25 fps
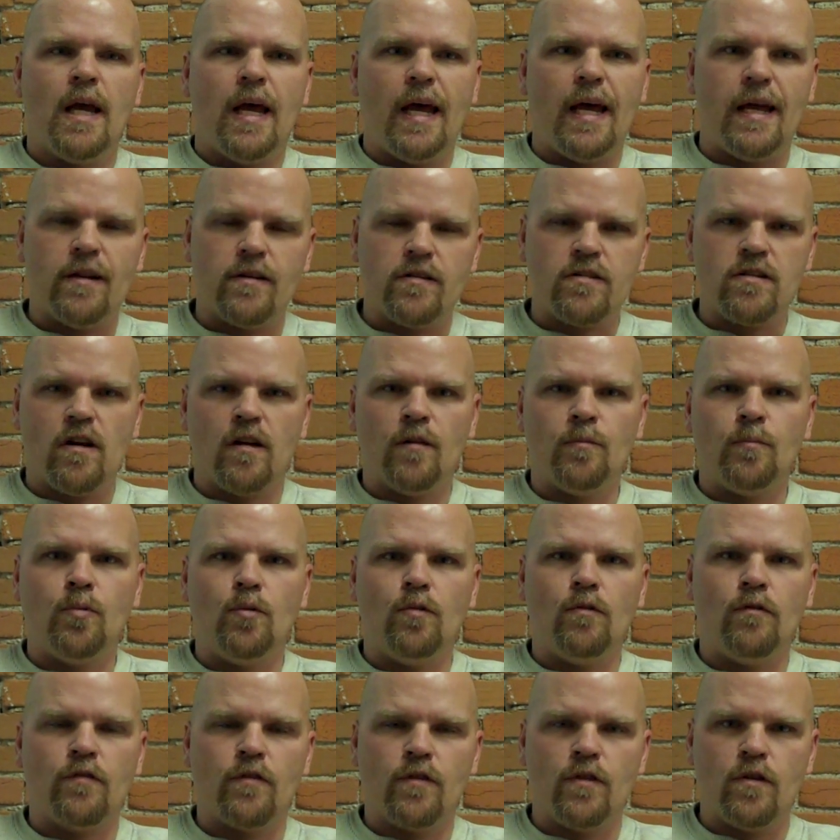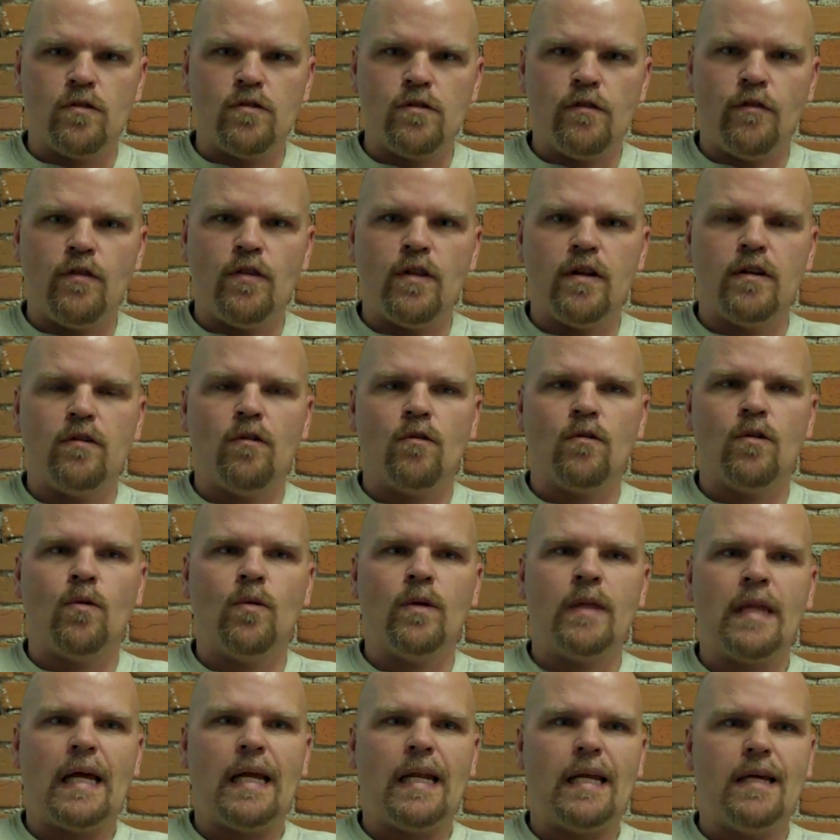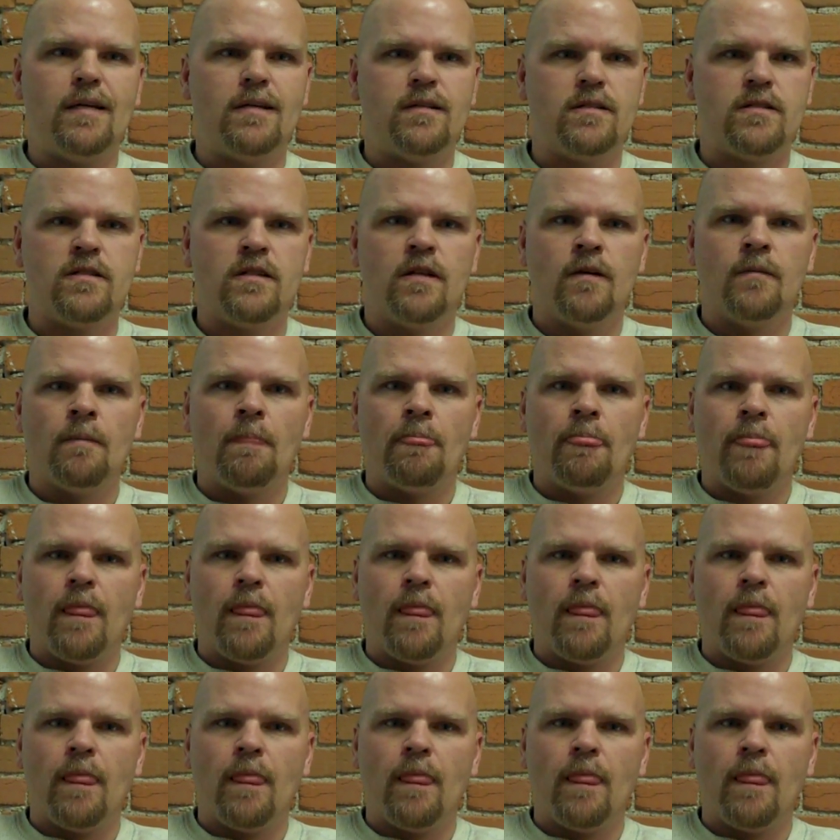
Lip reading: And a salt pool, for those of you that don't know what that is,